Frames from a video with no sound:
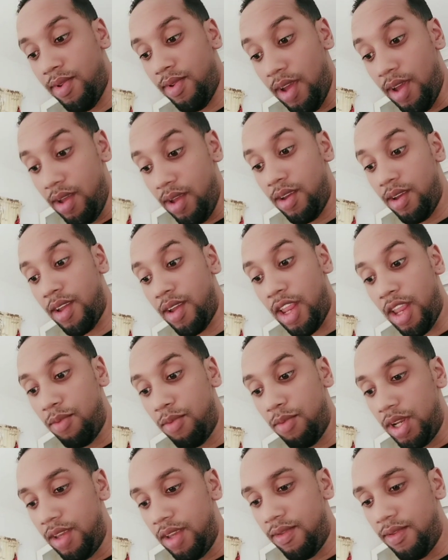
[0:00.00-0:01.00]
Huh? Can you
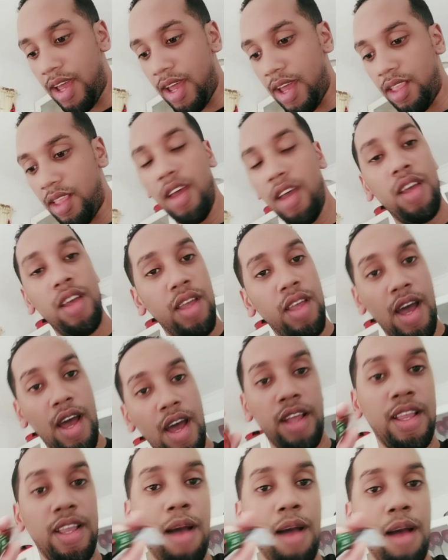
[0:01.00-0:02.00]
believe that? Yeah,
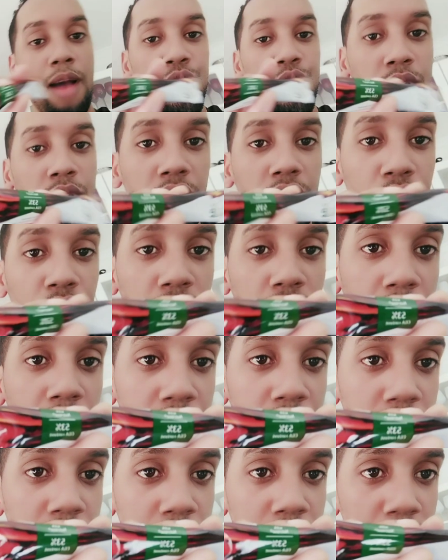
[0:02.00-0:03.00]
it comes with
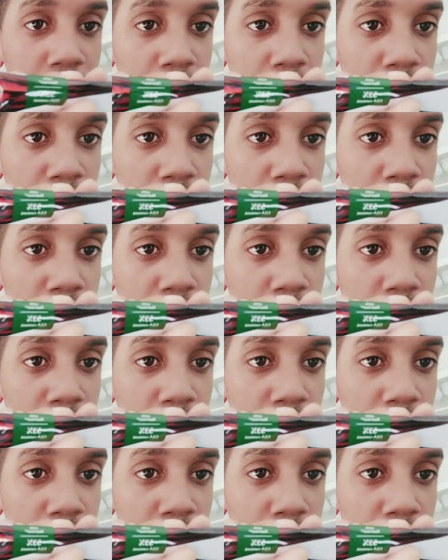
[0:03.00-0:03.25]
nutrients.